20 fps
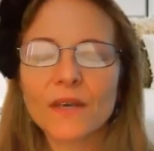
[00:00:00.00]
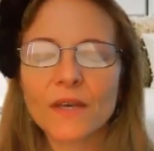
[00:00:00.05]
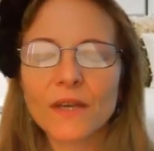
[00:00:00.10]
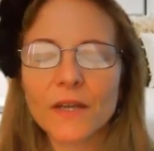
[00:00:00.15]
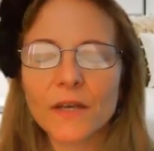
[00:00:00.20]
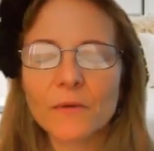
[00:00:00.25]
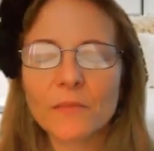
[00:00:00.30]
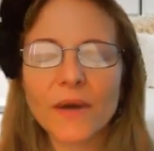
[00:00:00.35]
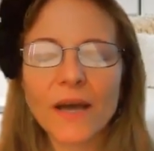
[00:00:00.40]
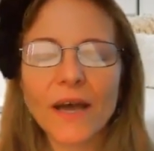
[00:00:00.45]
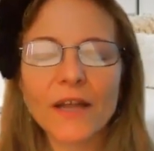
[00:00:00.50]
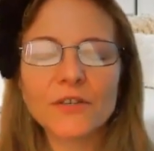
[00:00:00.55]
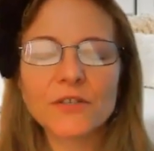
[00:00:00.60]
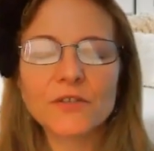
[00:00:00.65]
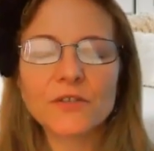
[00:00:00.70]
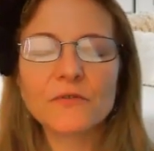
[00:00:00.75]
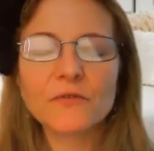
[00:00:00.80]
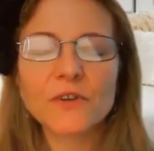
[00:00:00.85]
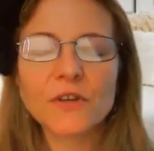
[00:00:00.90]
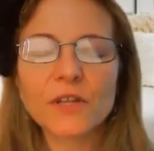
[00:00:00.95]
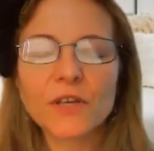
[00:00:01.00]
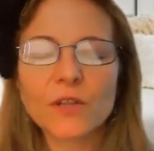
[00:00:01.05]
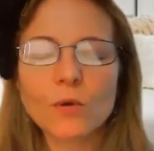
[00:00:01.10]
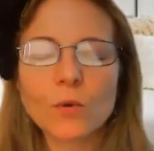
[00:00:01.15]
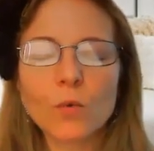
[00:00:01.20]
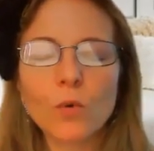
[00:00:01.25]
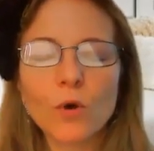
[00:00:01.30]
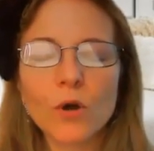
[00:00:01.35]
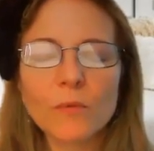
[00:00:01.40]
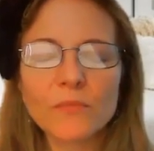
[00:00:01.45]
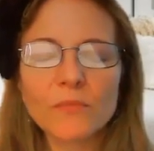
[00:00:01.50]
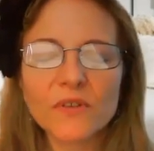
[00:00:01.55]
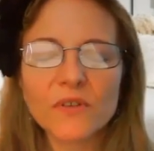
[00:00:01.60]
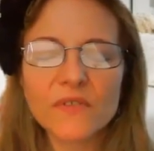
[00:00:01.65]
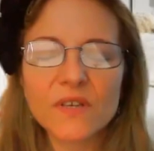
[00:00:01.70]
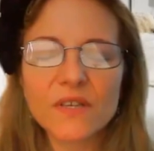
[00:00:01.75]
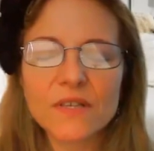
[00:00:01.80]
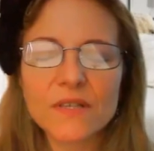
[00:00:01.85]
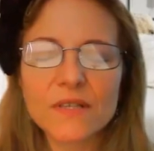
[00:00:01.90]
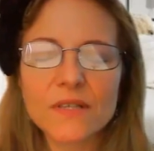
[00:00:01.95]
and I imagine feeling the warmth
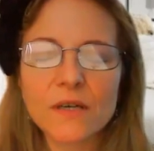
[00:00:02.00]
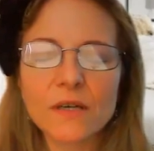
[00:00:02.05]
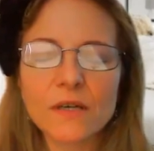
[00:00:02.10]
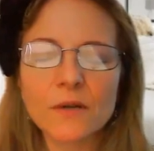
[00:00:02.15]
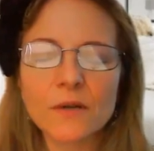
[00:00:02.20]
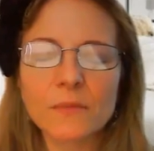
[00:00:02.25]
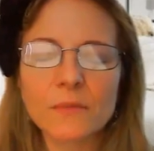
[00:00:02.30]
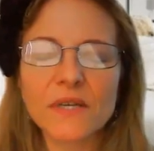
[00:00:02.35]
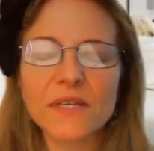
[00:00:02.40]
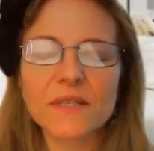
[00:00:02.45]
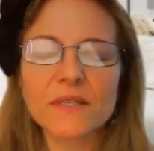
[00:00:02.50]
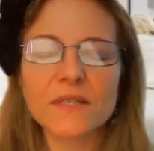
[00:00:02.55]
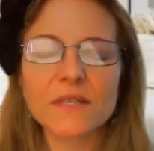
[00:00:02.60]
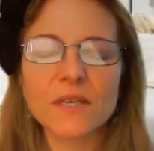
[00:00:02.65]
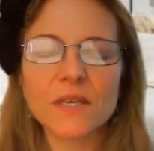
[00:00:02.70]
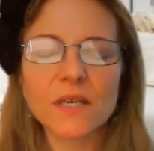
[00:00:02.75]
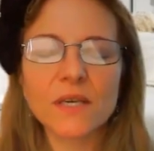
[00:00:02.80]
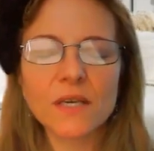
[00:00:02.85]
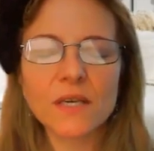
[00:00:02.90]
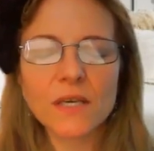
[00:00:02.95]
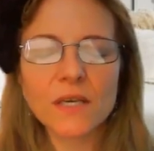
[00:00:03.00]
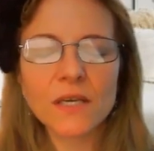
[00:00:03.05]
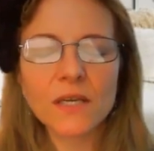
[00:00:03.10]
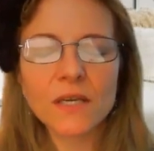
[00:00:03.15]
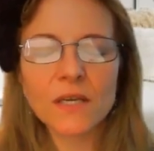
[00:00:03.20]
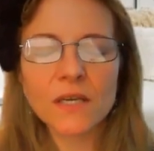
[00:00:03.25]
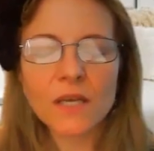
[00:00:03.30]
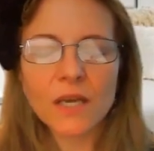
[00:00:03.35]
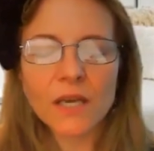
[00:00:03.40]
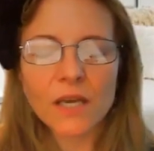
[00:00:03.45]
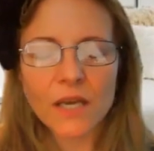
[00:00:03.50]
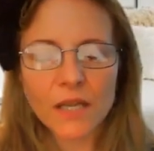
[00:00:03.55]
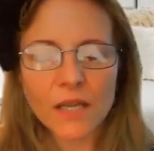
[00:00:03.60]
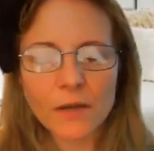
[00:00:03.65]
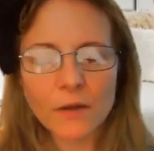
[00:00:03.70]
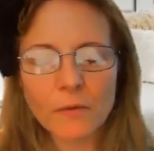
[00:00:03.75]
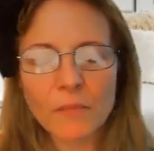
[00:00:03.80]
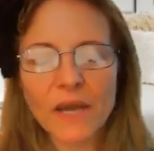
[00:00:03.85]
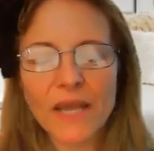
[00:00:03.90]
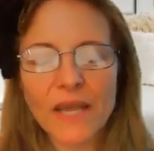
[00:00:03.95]
of the sun on my skin
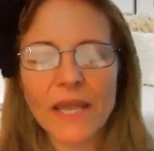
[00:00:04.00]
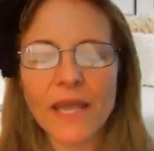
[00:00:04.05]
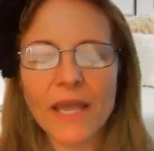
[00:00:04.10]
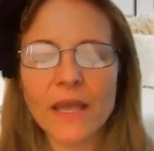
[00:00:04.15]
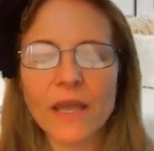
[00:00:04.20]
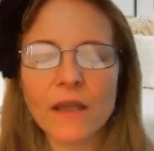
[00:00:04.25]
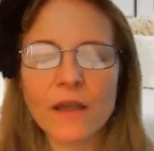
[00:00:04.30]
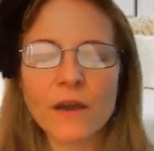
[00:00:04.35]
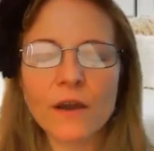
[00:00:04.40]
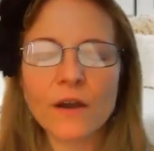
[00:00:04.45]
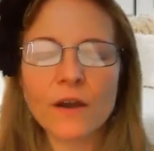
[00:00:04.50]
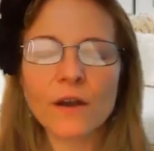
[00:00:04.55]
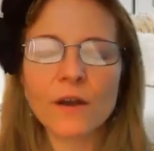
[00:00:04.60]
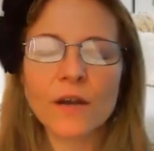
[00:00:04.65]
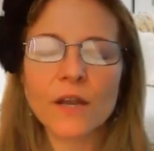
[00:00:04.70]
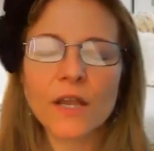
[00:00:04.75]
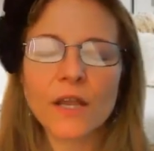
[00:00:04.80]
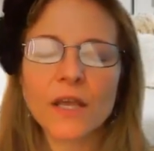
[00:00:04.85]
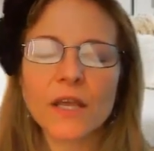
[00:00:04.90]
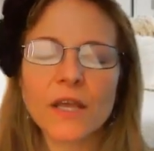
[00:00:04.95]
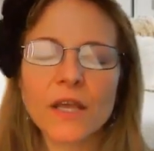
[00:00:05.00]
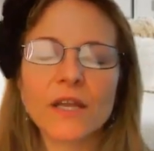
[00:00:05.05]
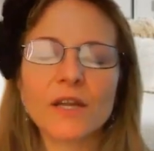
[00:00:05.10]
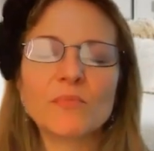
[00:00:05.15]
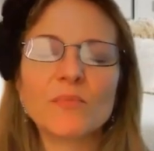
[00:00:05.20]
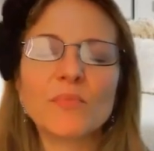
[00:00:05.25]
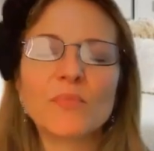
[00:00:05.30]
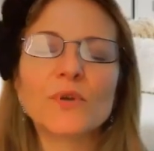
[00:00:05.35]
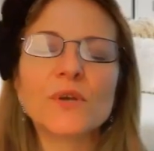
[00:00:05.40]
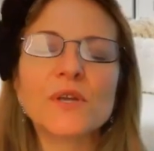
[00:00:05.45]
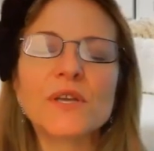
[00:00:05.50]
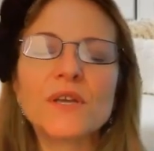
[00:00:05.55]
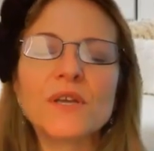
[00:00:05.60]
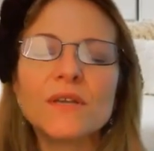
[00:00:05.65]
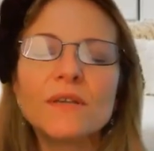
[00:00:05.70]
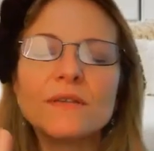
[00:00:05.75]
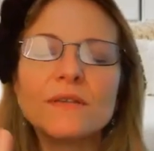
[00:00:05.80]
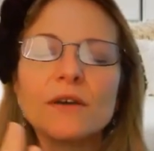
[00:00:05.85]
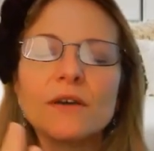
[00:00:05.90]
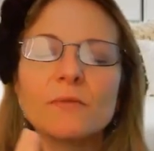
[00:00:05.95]
and on my hair, and a
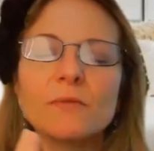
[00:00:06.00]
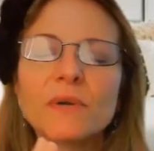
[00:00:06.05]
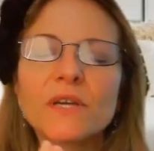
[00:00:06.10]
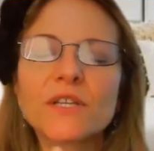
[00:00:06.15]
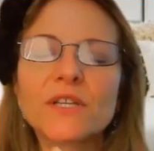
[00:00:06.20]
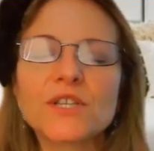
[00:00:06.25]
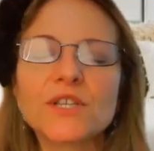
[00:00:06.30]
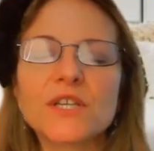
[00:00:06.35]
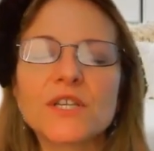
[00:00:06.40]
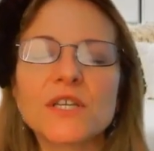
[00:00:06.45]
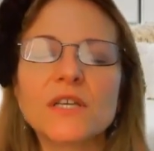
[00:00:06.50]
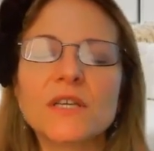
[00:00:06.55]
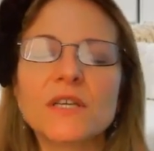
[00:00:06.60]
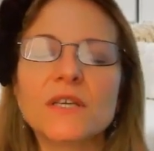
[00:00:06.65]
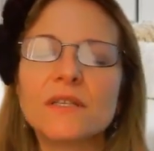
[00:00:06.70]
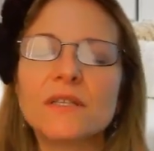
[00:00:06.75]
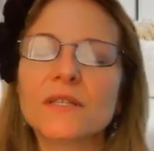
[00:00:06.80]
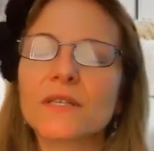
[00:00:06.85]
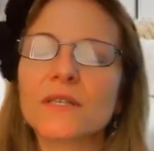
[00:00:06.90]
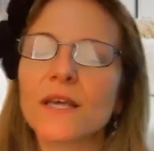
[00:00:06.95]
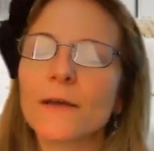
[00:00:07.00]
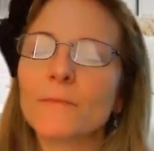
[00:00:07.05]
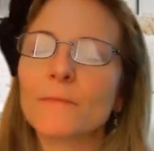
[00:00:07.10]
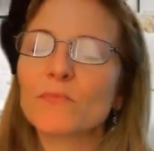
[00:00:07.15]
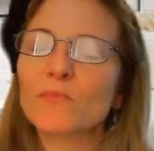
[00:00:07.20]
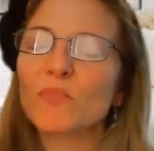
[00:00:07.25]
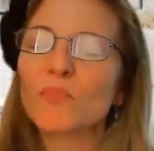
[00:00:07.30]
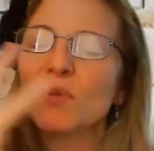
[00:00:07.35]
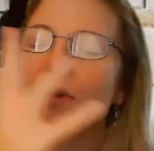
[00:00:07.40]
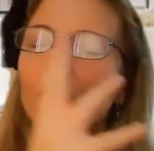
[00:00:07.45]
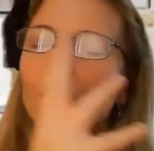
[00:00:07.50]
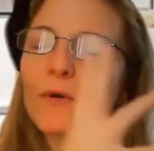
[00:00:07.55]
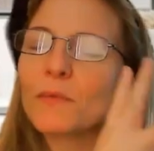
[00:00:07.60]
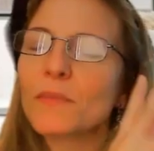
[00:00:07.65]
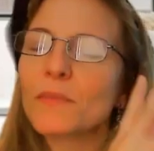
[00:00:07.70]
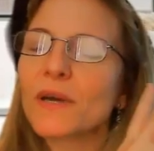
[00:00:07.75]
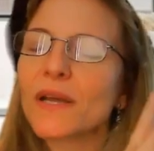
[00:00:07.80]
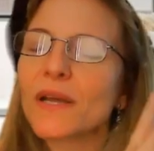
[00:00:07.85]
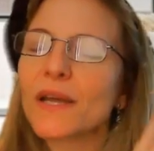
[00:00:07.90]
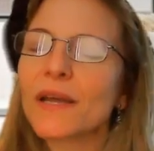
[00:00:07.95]
breeze on my cheeks,
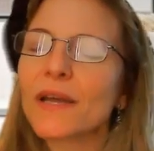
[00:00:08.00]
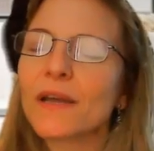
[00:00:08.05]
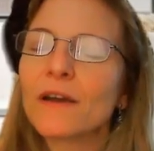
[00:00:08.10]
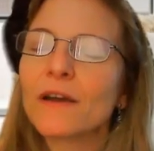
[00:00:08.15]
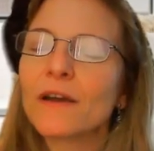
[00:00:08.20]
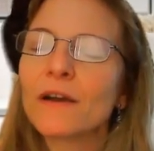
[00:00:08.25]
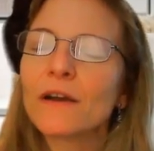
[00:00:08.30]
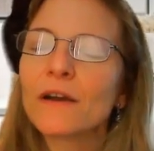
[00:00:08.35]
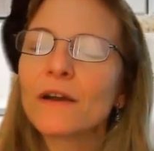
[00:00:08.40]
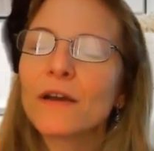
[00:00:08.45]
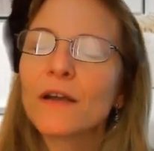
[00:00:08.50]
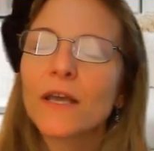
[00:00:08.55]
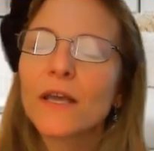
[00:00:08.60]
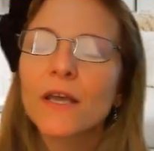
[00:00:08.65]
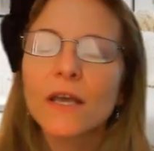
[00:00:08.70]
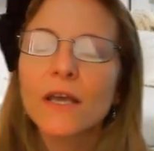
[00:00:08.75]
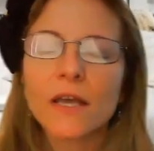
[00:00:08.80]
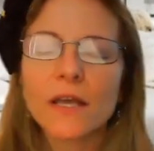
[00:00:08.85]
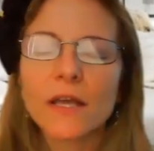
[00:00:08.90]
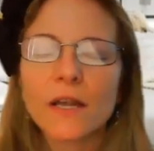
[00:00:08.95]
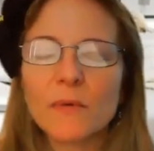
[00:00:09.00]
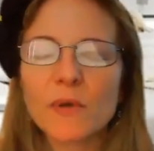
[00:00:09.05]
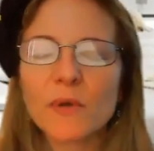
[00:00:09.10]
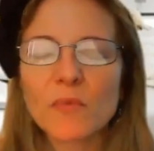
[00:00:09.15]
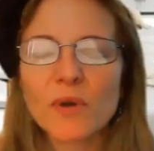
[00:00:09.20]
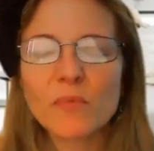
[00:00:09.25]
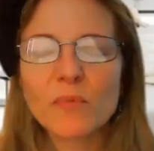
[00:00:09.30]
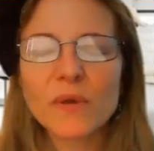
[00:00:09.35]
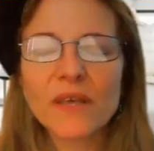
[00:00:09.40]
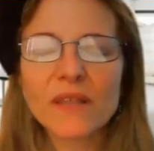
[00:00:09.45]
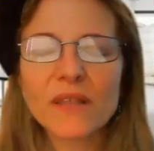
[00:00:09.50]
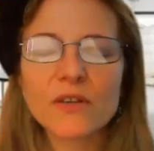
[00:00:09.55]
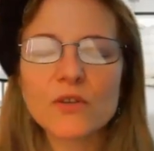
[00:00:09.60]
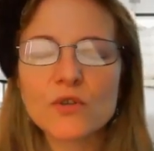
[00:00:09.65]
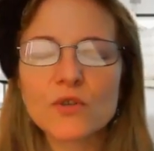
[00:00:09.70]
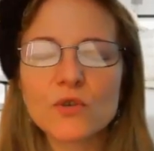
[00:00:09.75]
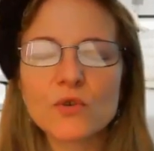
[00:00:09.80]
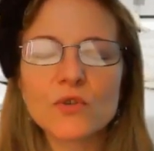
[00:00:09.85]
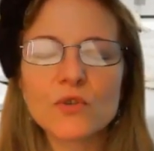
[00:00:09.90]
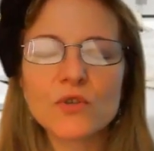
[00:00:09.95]
blowing my hair, and I'm in my bathing
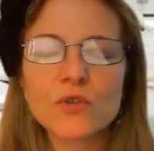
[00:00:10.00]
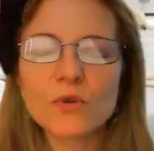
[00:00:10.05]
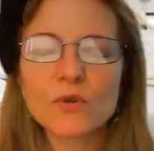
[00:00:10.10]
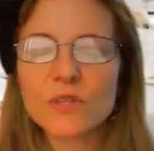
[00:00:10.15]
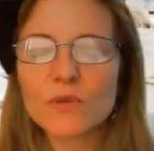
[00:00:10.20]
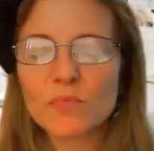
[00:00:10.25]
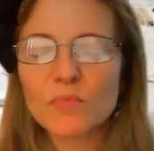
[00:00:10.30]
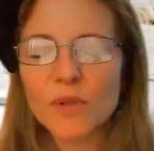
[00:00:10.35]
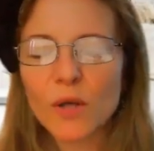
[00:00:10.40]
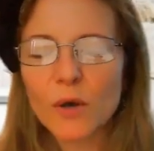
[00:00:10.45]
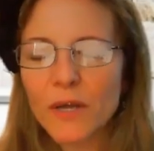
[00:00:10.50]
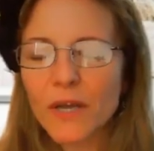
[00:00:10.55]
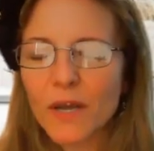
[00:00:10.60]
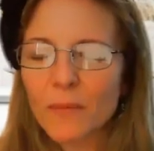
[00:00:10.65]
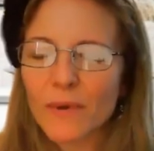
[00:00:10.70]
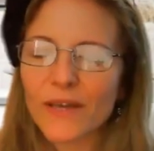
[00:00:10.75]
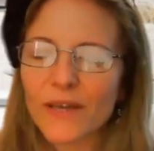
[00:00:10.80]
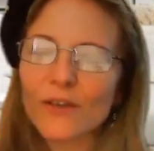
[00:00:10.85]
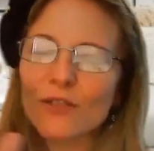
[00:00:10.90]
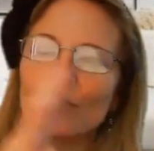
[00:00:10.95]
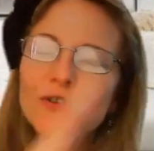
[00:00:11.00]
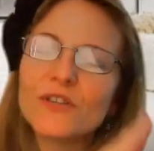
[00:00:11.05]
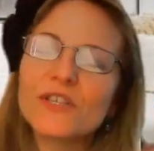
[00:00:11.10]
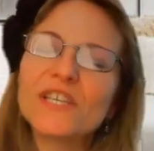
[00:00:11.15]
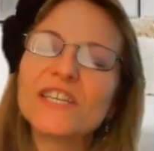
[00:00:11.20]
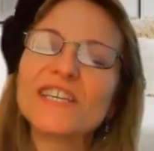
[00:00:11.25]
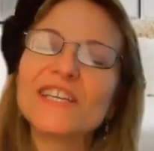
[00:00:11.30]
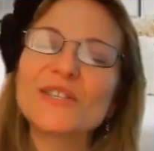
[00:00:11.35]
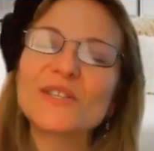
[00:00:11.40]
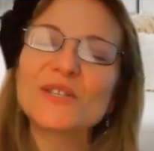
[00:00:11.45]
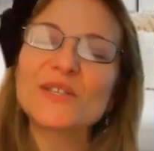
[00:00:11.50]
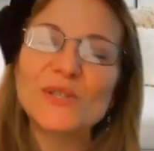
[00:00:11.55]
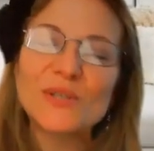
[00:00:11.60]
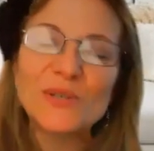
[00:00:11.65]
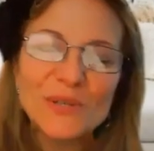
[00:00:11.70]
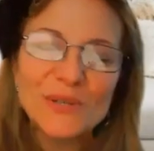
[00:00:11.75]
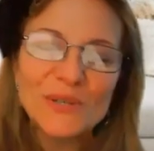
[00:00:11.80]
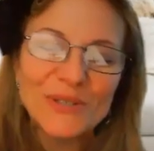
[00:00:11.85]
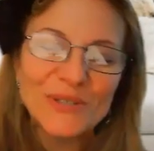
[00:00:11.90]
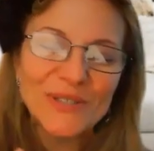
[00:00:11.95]
suit, so it's blowing on my other cheeks
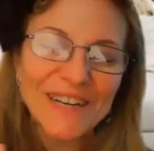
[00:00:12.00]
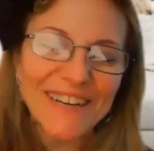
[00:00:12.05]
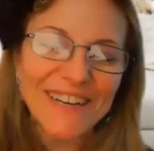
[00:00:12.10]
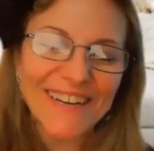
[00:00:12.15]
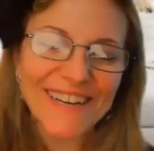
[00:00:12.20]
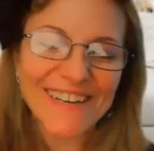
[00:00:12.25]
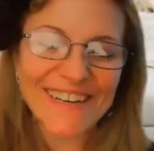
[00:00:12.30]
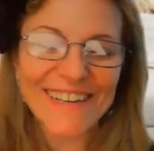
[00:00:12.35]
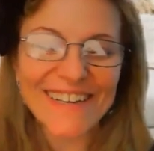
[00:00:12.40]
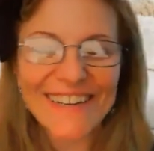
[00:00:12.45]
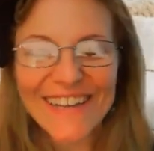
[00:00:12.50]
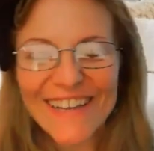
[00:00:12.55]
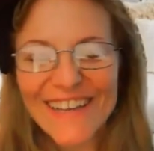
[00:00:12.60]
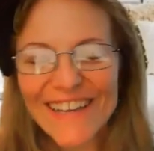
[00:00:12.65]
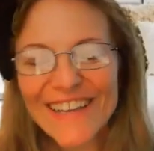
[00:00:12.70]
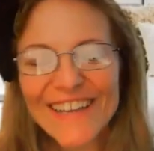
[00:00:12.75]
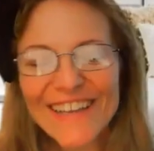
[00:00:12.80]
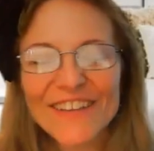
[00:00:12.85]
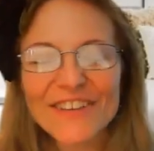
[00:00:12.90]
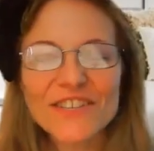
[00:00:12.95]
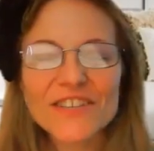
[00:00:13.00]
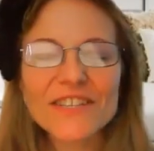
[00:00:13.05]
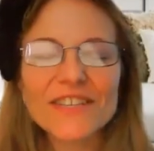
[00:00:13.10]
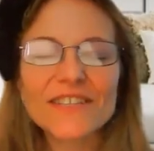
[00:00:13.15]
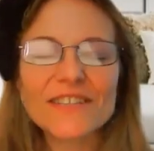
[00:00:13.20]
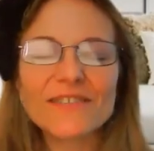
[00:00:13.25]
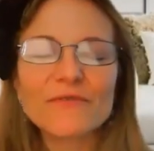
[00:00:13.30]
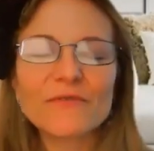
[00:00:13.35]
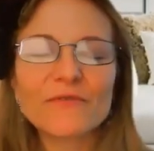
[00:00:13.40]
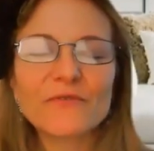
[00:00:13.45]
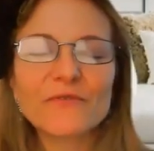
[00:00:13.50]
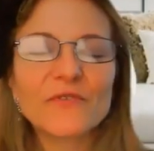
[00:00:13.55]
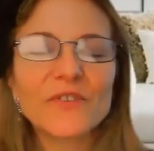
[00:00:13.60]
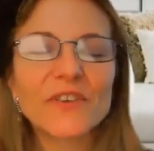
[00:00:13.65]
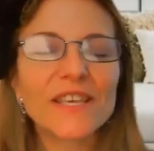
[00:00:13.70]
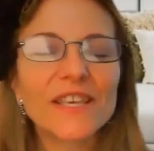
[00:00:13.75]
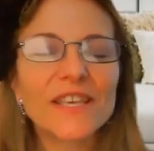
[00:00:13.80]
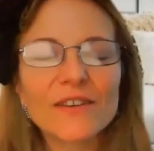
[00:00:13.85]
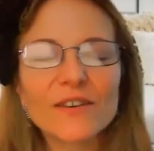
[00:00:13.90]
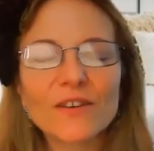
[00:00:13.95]
too, right? And you just
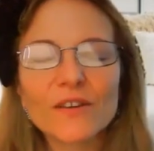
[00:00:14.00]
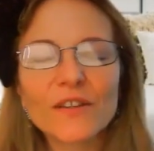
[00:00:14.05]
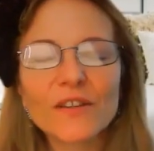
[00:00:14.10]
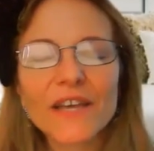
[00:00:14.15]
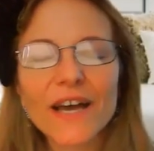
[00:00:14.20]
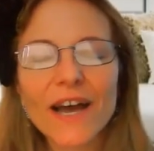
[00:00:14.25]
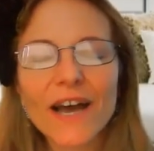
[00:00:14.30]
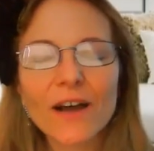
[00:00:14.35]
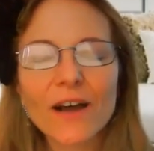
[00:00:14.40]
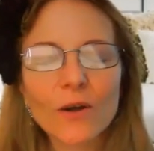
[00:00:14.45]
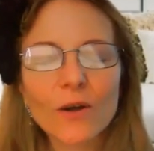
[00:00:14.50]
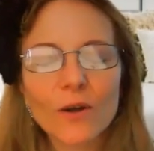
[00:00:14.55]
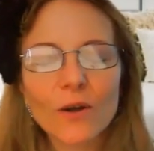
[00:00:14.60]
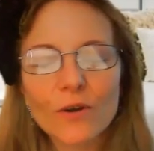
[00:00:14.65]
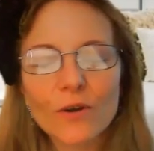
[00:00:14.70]
feel that